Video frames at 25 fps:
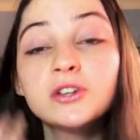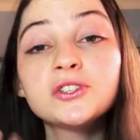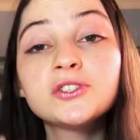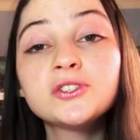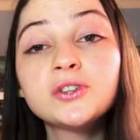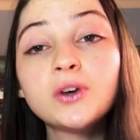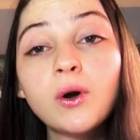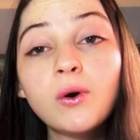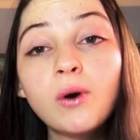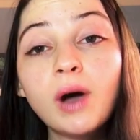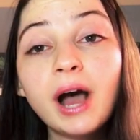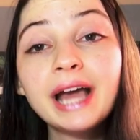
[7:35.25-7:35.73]

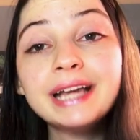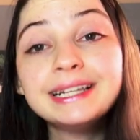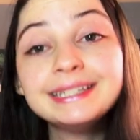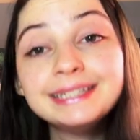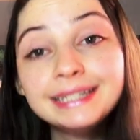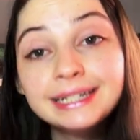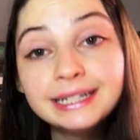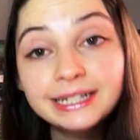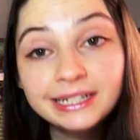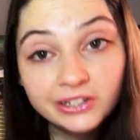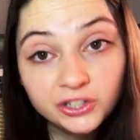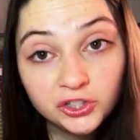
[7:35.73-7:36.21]
So I
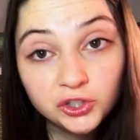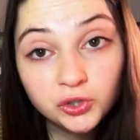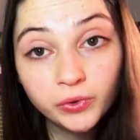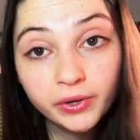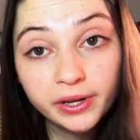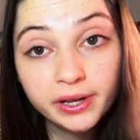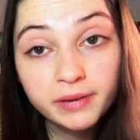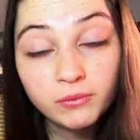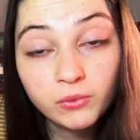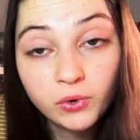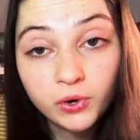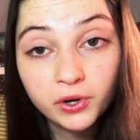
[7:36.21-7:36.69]
did
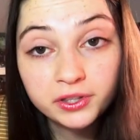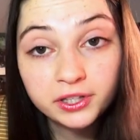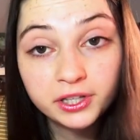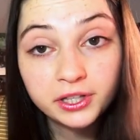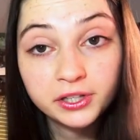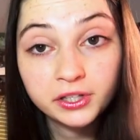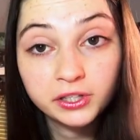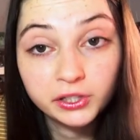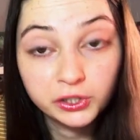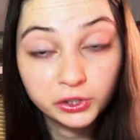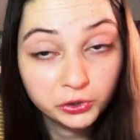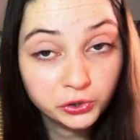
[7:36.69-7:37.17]
enjoy it more
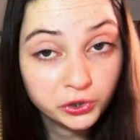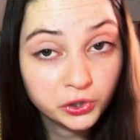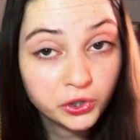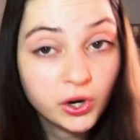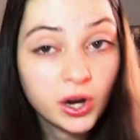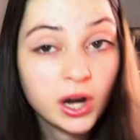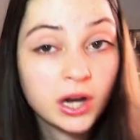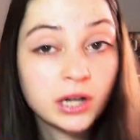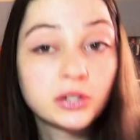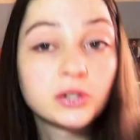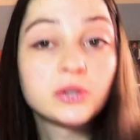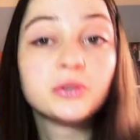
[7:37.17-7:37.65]
than the Lunar
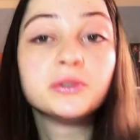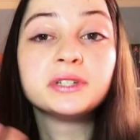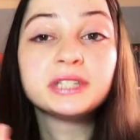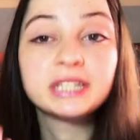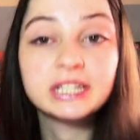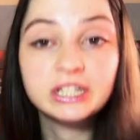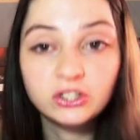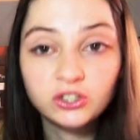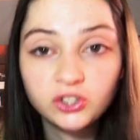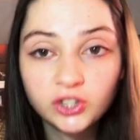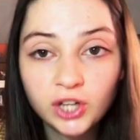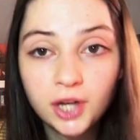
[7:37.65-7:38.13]
Chronicles
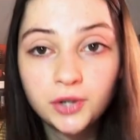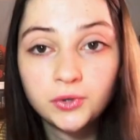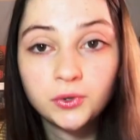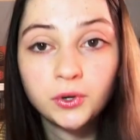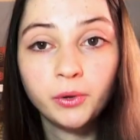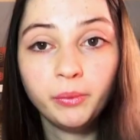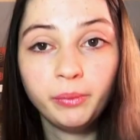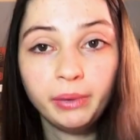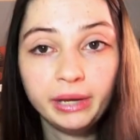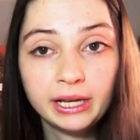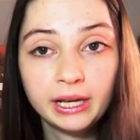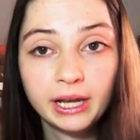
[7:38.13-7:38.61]
in
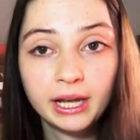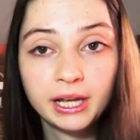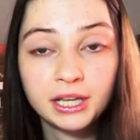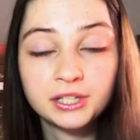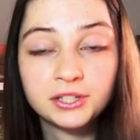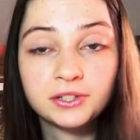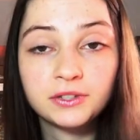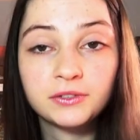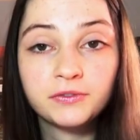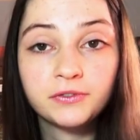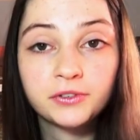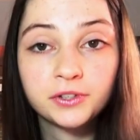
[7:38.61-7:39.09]
general
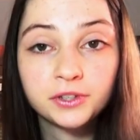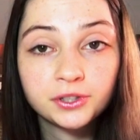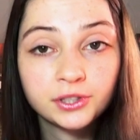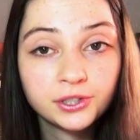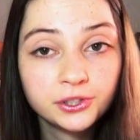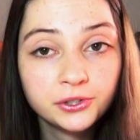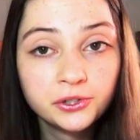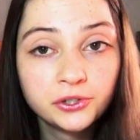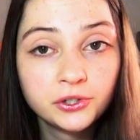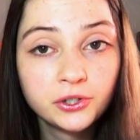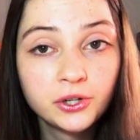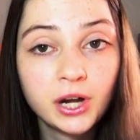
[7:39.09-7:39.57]
because for the
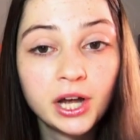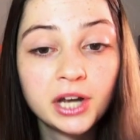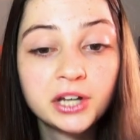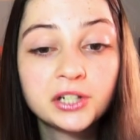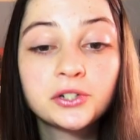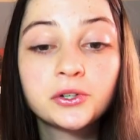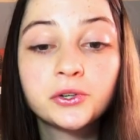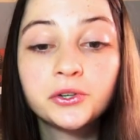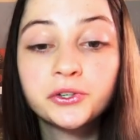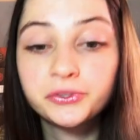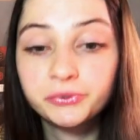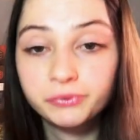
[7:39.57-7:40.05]
Lunar
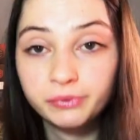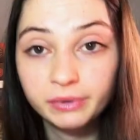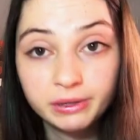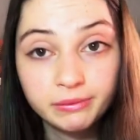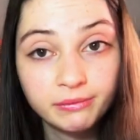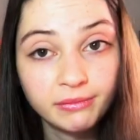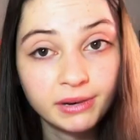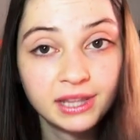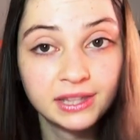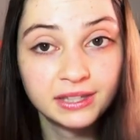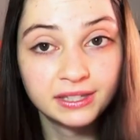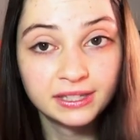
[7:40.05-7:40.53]
Chronicles,
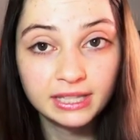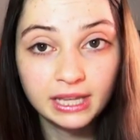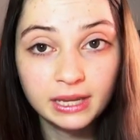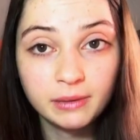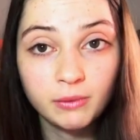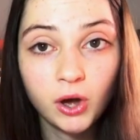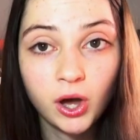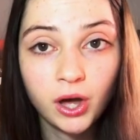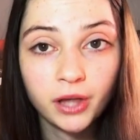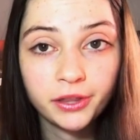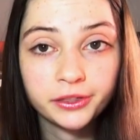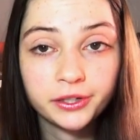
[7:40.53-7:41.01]
written by the
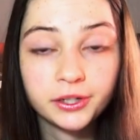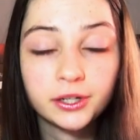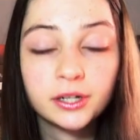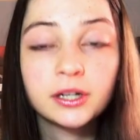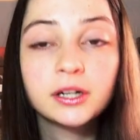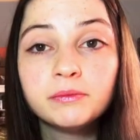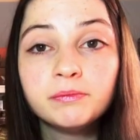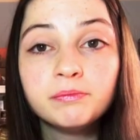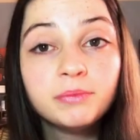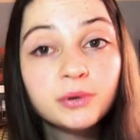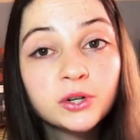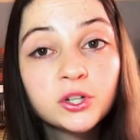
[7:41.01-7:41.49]
same
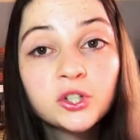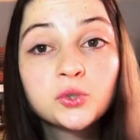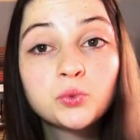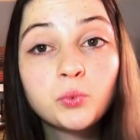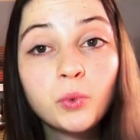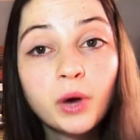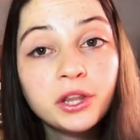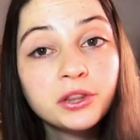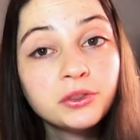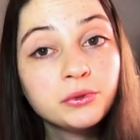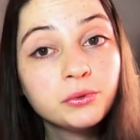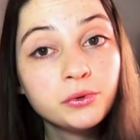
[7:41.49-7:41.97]
author, books
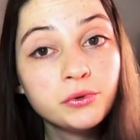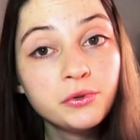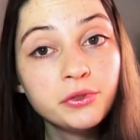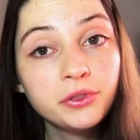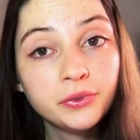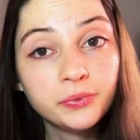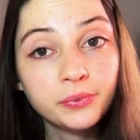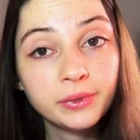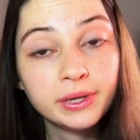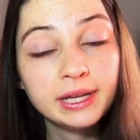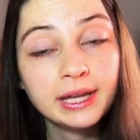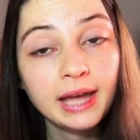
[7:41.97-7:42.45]
1 through
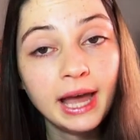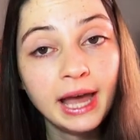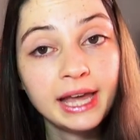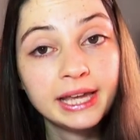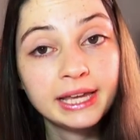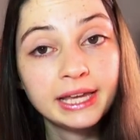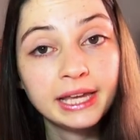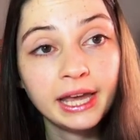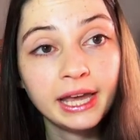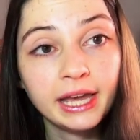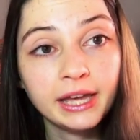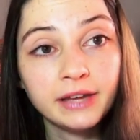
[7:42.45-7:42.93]
3 I
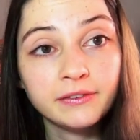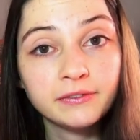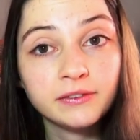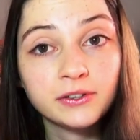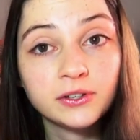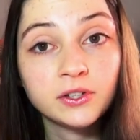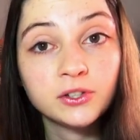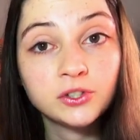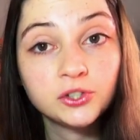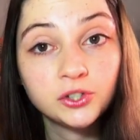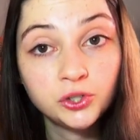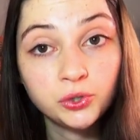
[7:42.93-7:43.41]
gave
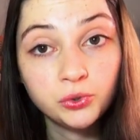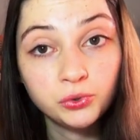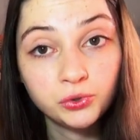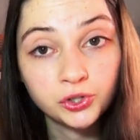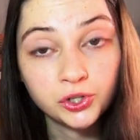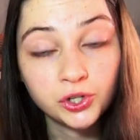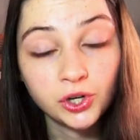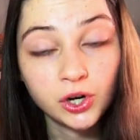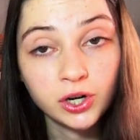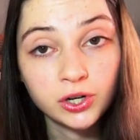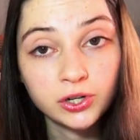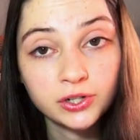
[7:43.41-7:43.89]
2
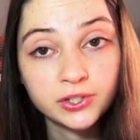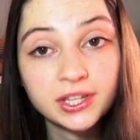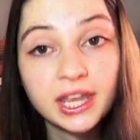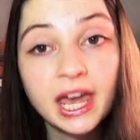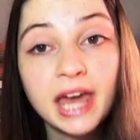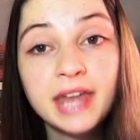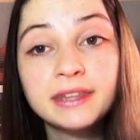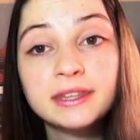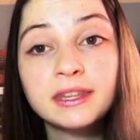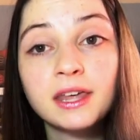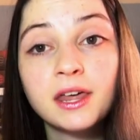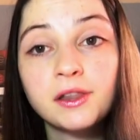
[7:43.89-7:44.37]
stars,
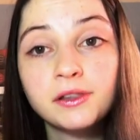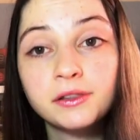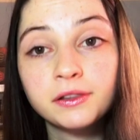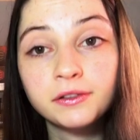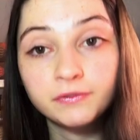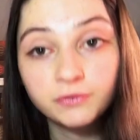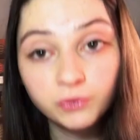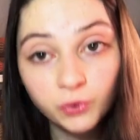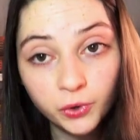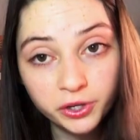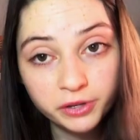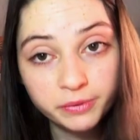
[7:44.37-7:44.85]
and then the
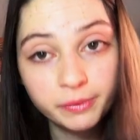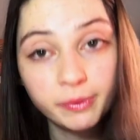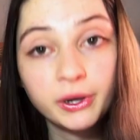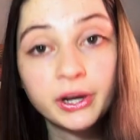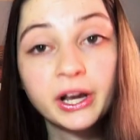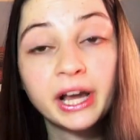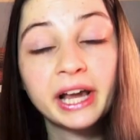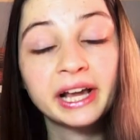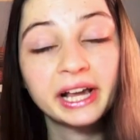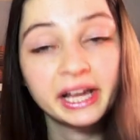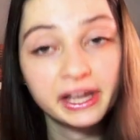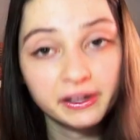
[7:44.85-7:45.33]
4th
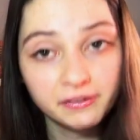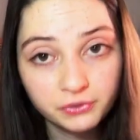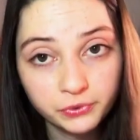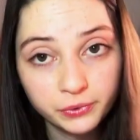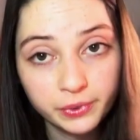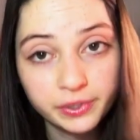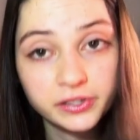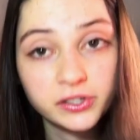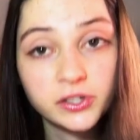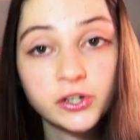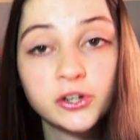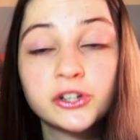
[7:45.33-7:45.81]
book I gave
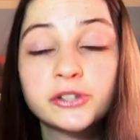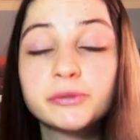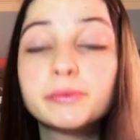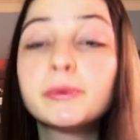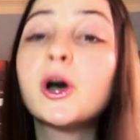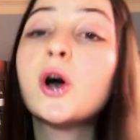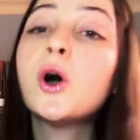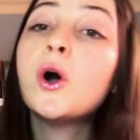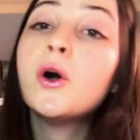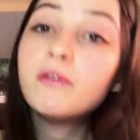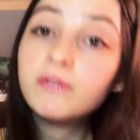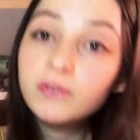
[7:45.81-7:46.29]
3 stars.
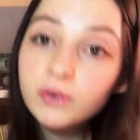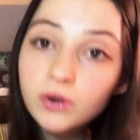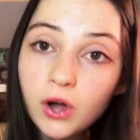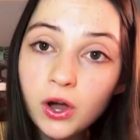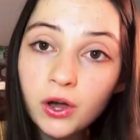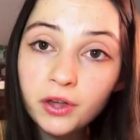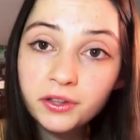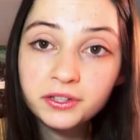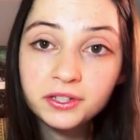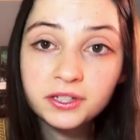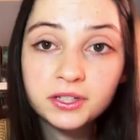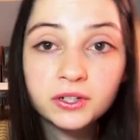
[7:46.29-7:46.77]
But
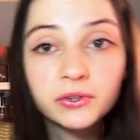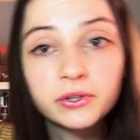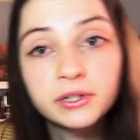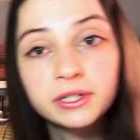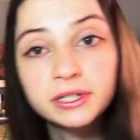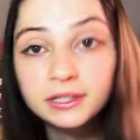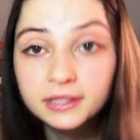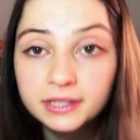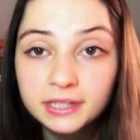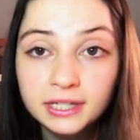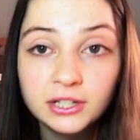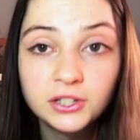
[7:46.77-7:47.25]
overall, the
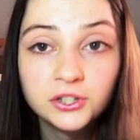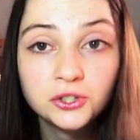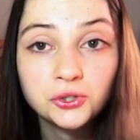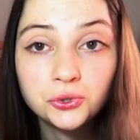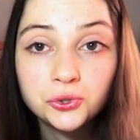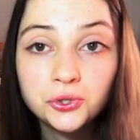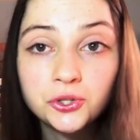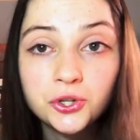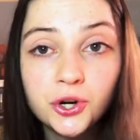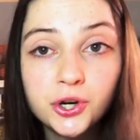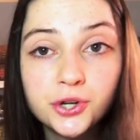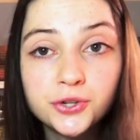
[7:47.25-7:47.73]
series is like
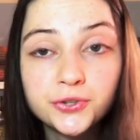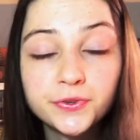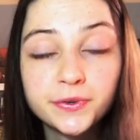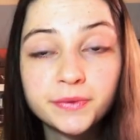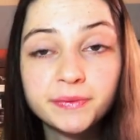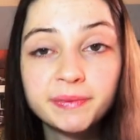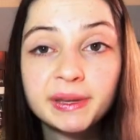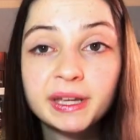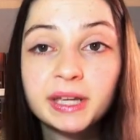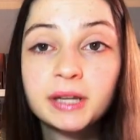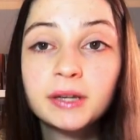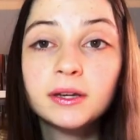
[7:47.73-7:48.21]
2 stars for
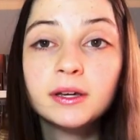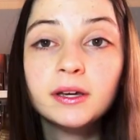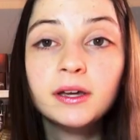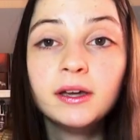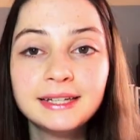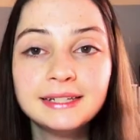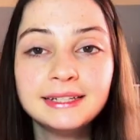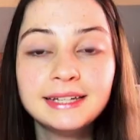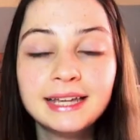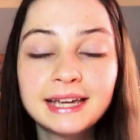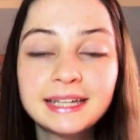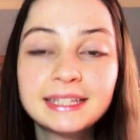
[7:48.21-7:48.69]
me.
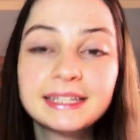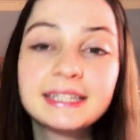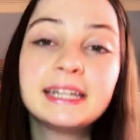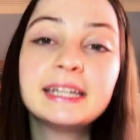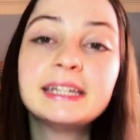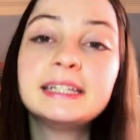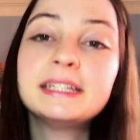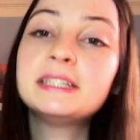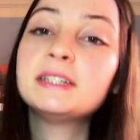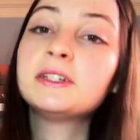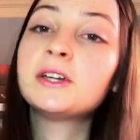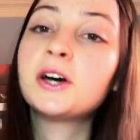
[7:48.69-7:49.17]
Next, I
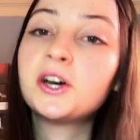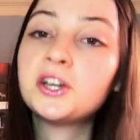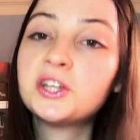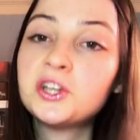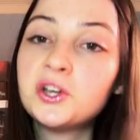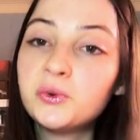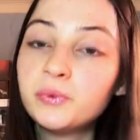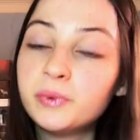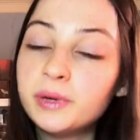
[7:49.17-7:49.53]
did an audio